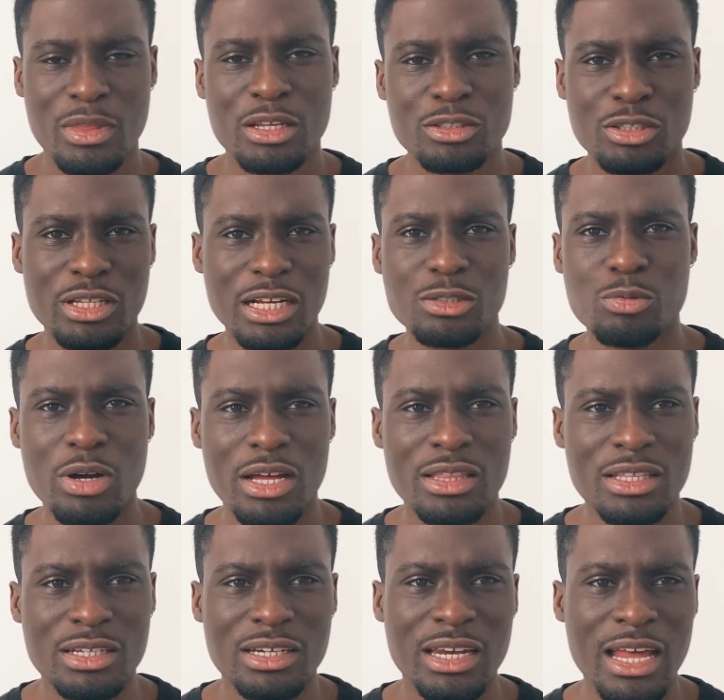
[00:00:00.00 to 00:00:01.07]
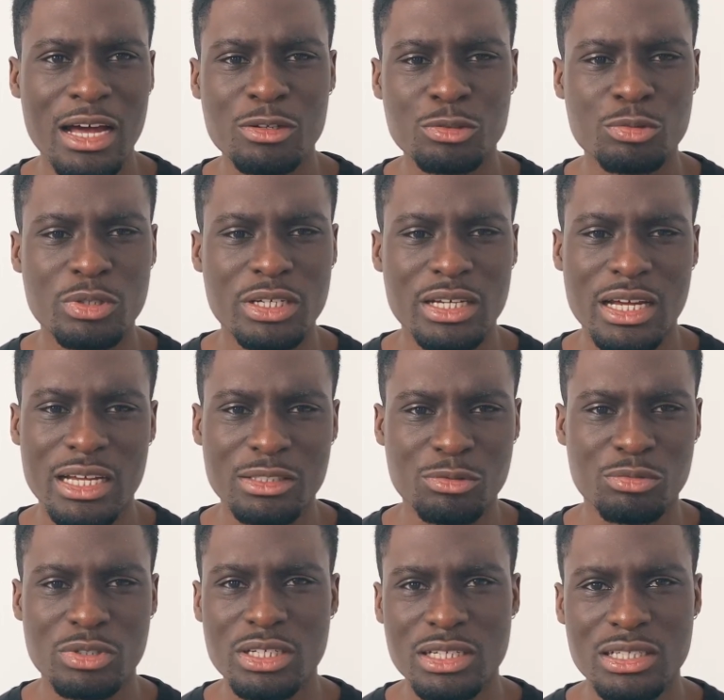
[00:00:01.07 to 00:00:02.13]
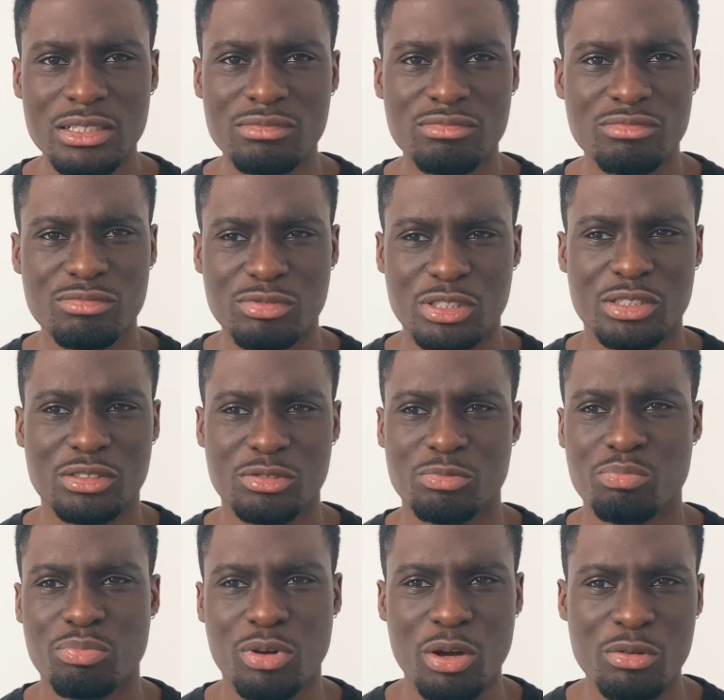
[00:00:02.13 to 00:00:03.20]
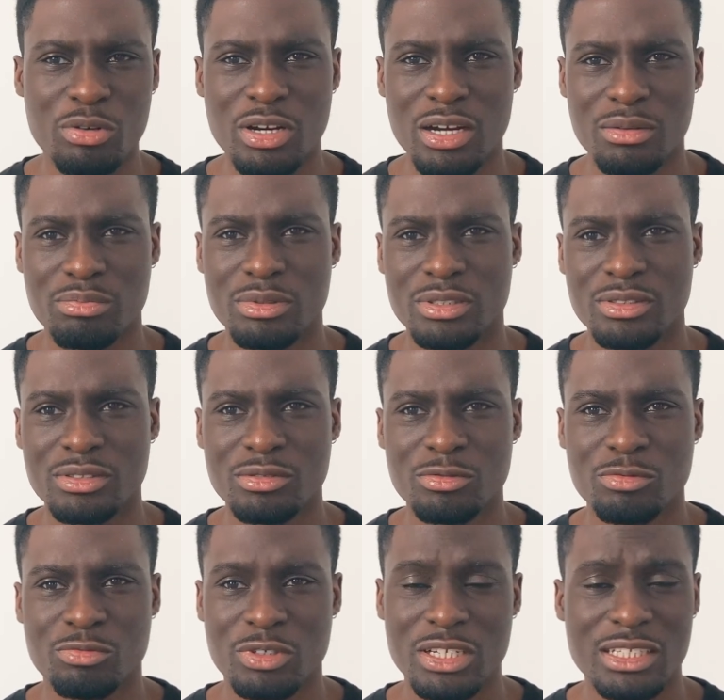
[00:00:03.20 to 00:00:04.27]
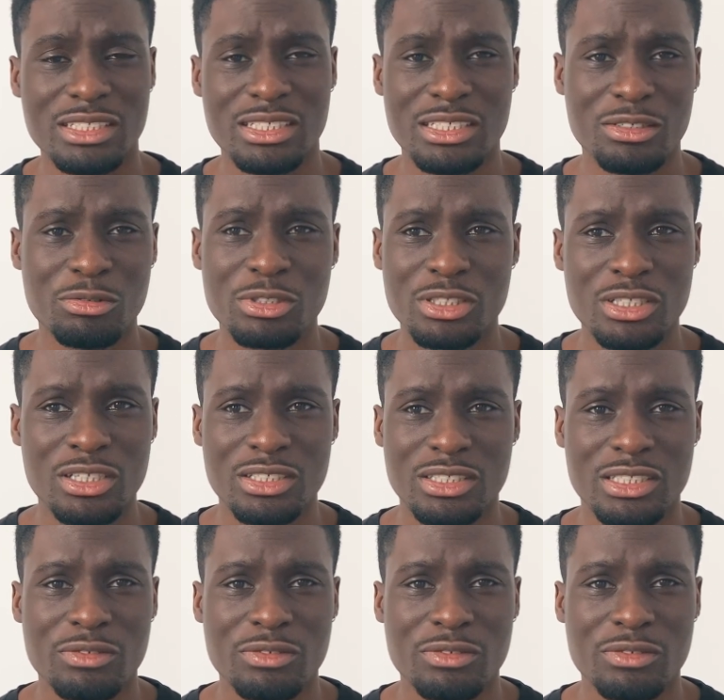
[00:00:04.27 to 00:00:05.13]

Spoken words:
So that's why I think loungewear has really just blown up and really seen a resurgence.